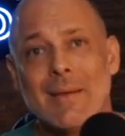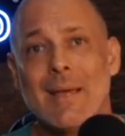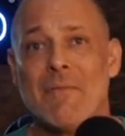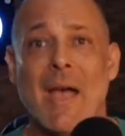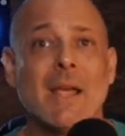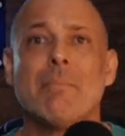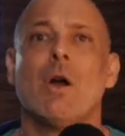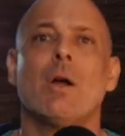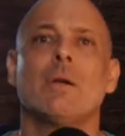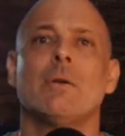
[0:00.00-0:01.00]
if
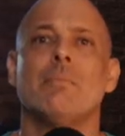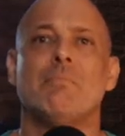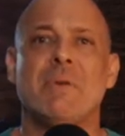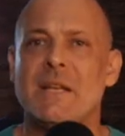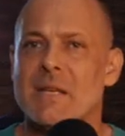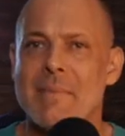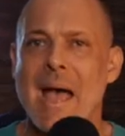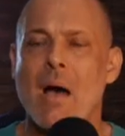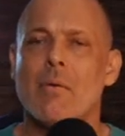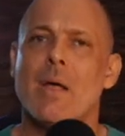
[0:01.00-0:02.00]
Eichenberg beats him
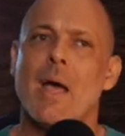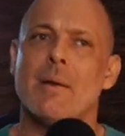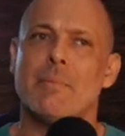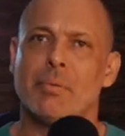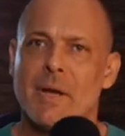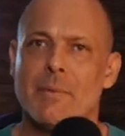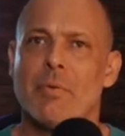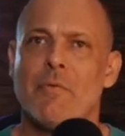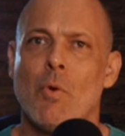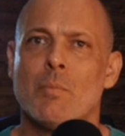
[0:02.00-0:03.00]
out and he play,
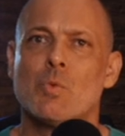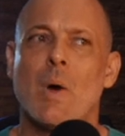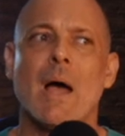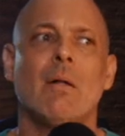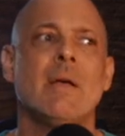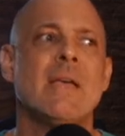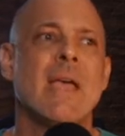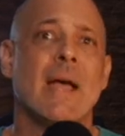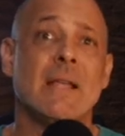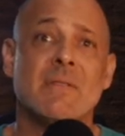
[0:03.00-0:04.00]
performs well,
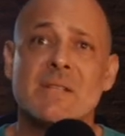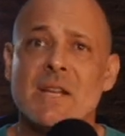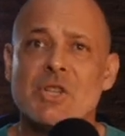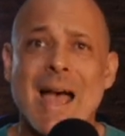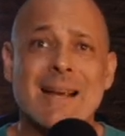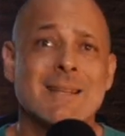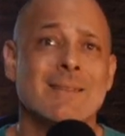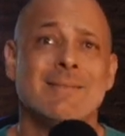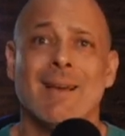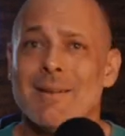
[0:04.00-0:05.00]
and even say
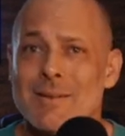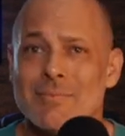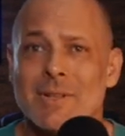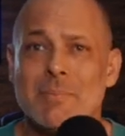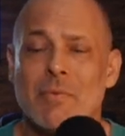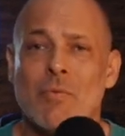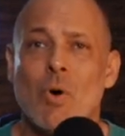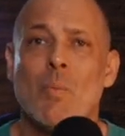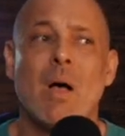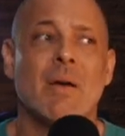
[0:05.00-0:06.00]
Jackson doesn't really
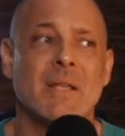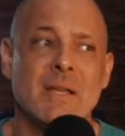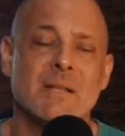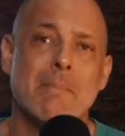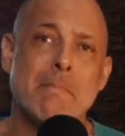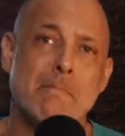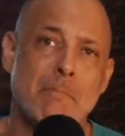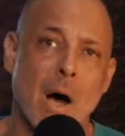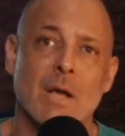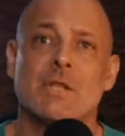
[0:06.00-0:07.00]
perform well and he's a
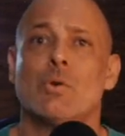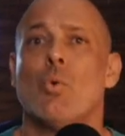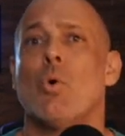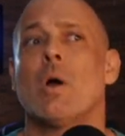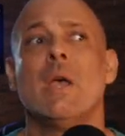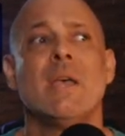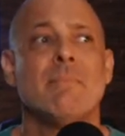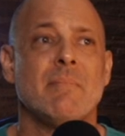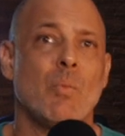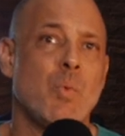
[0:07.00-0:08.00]
bust or
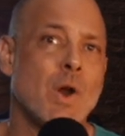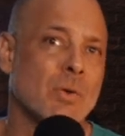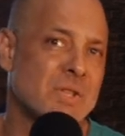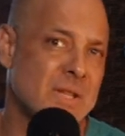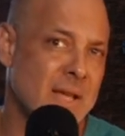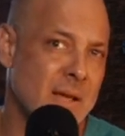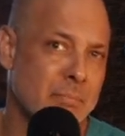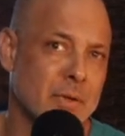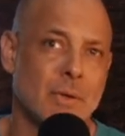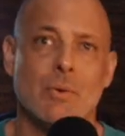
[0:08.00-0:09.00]
we don't see him
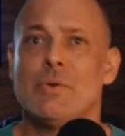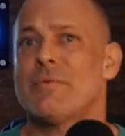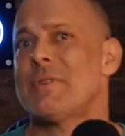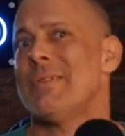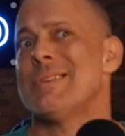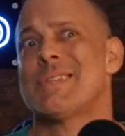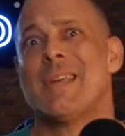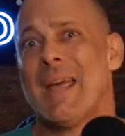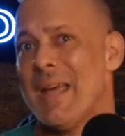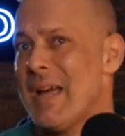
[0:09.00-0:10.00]
produce until his
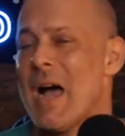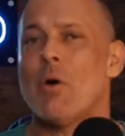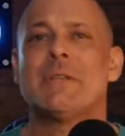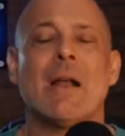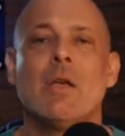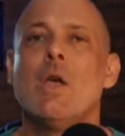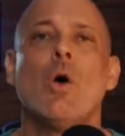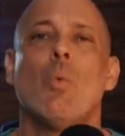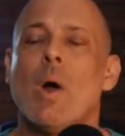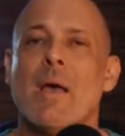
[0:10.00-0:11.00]
second con or down,
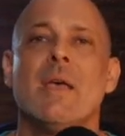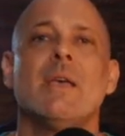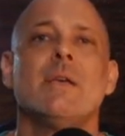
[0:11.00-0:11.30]
what?